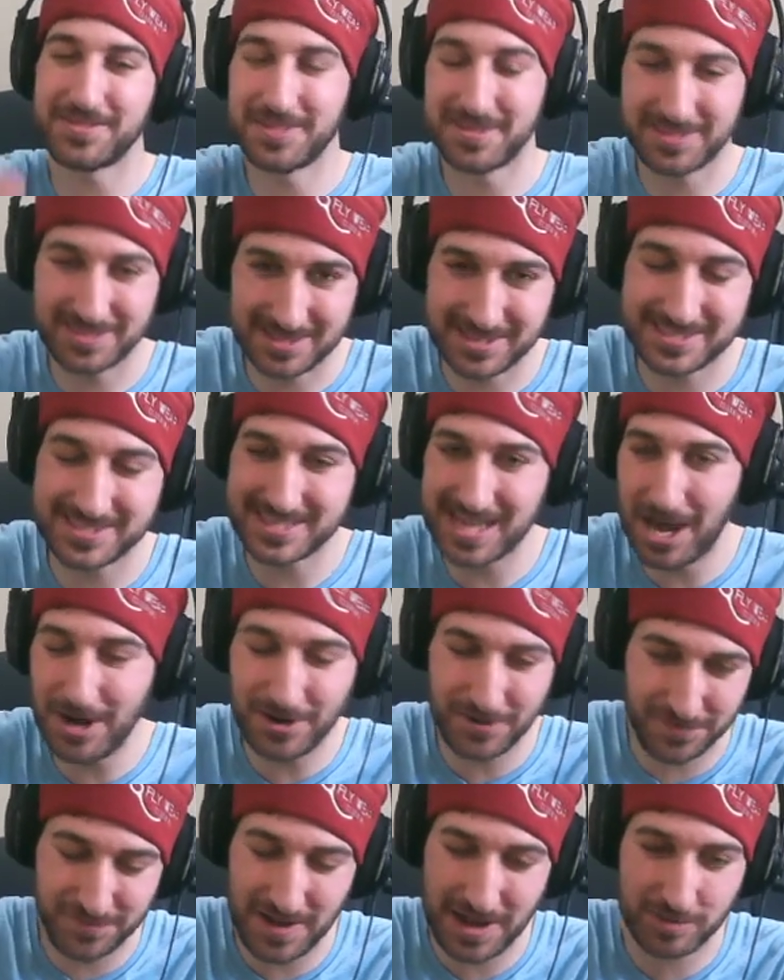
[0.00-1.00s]
the, the sound
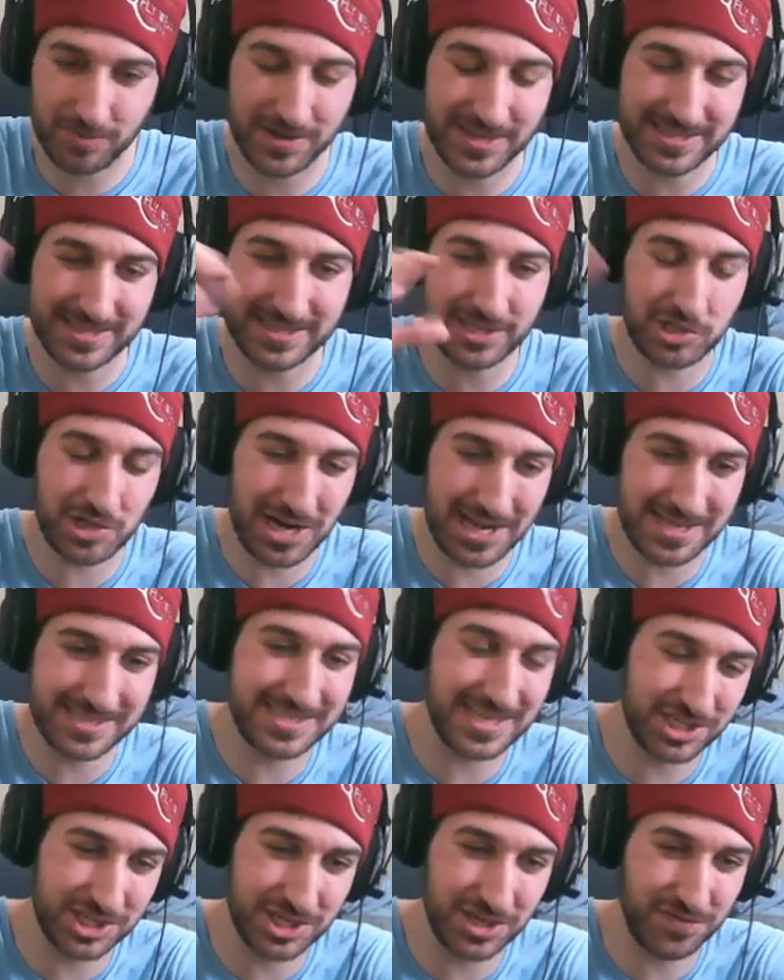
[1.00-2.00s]
effect where he did the
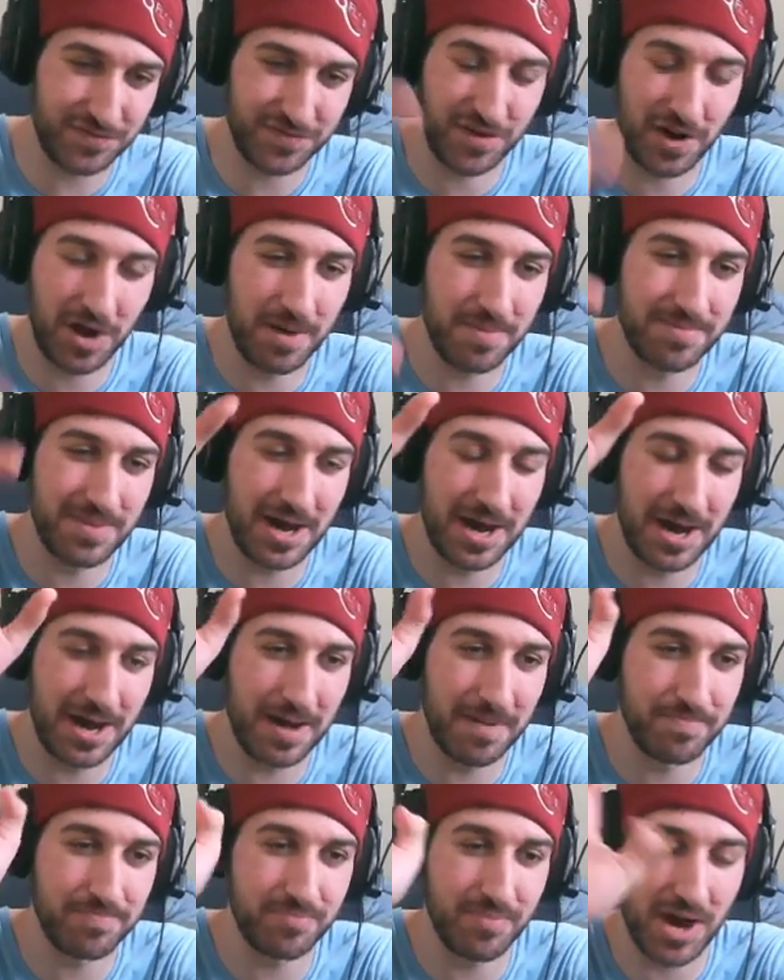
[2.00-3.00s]
transition from
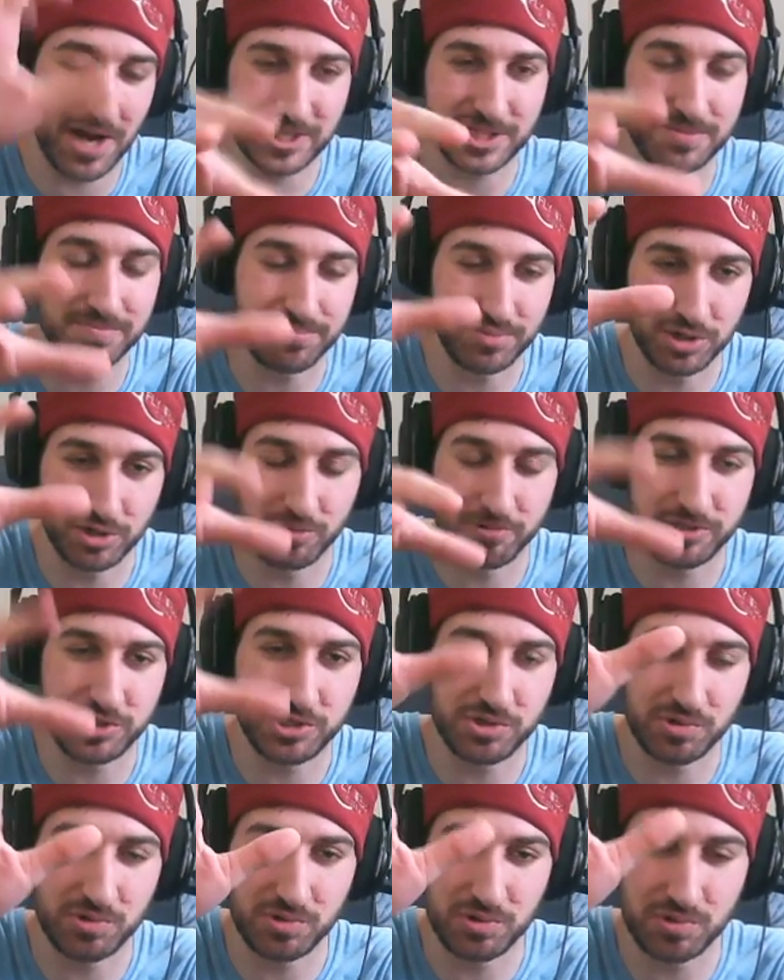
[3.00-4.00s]
um, Majin Buu
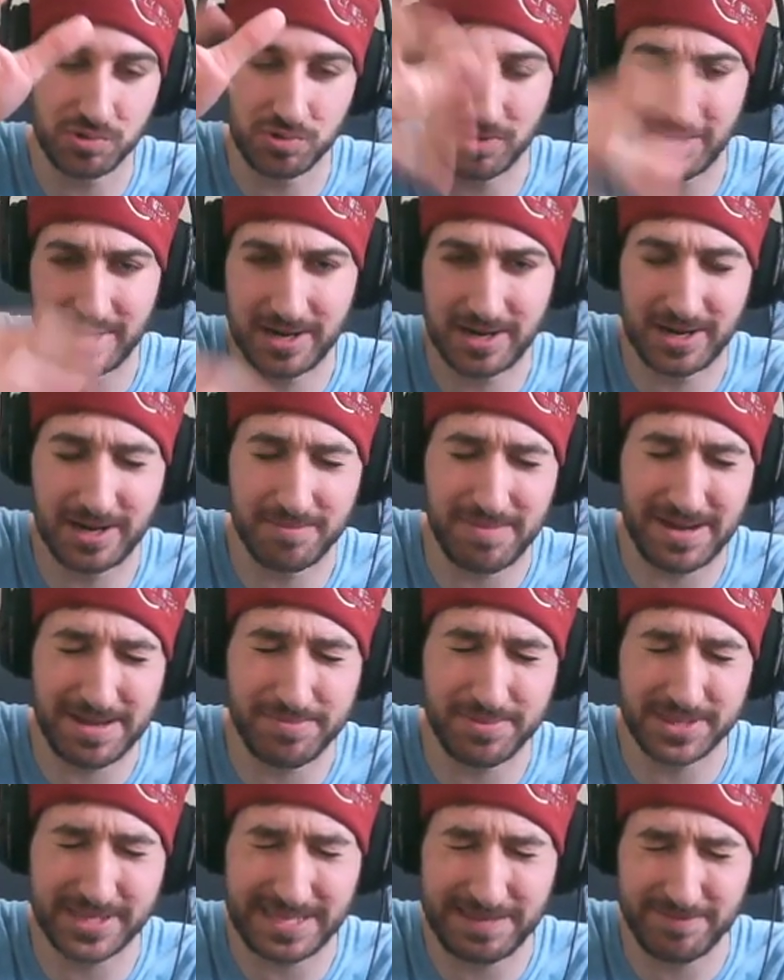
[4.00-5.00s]
to um, I
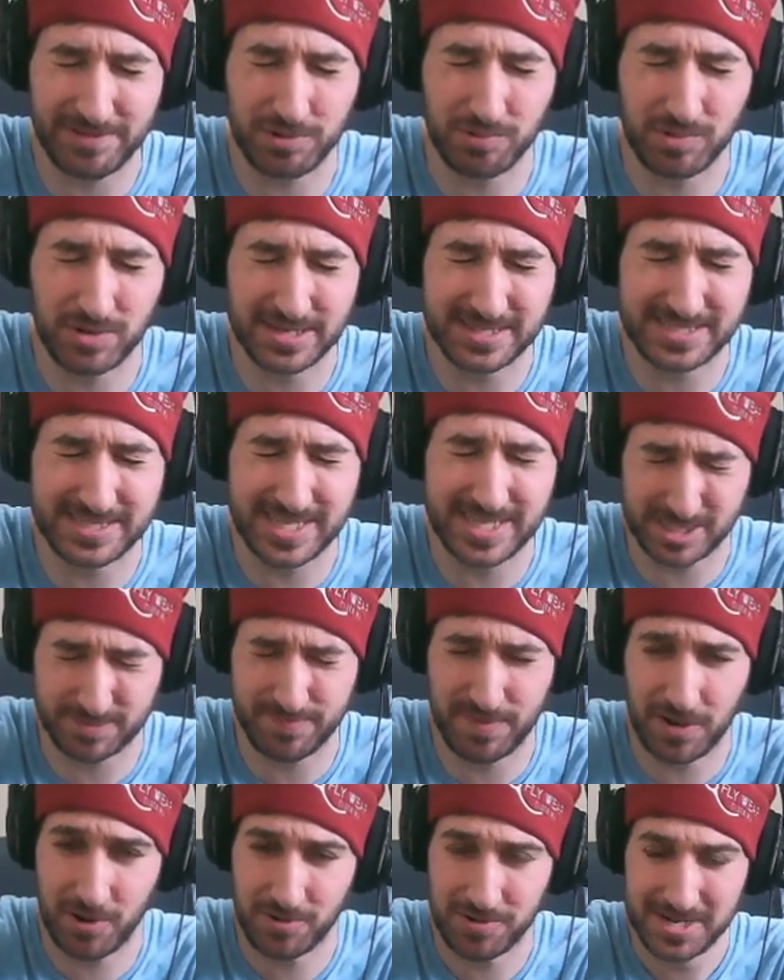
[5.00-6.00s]
believe it was
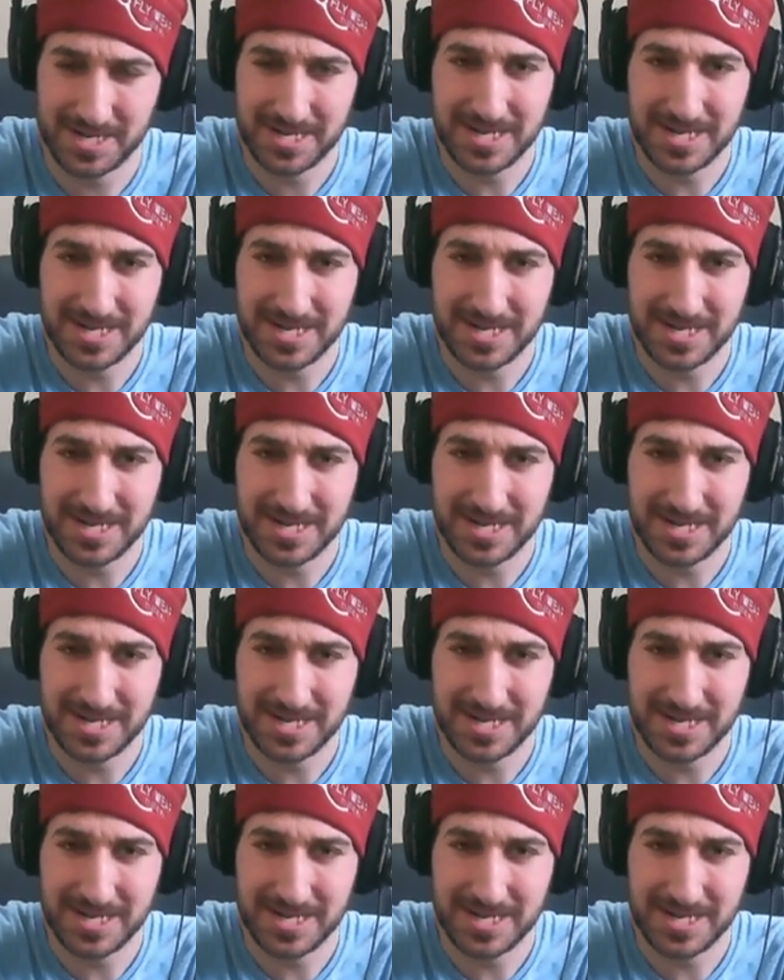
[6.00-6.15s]
Dispo.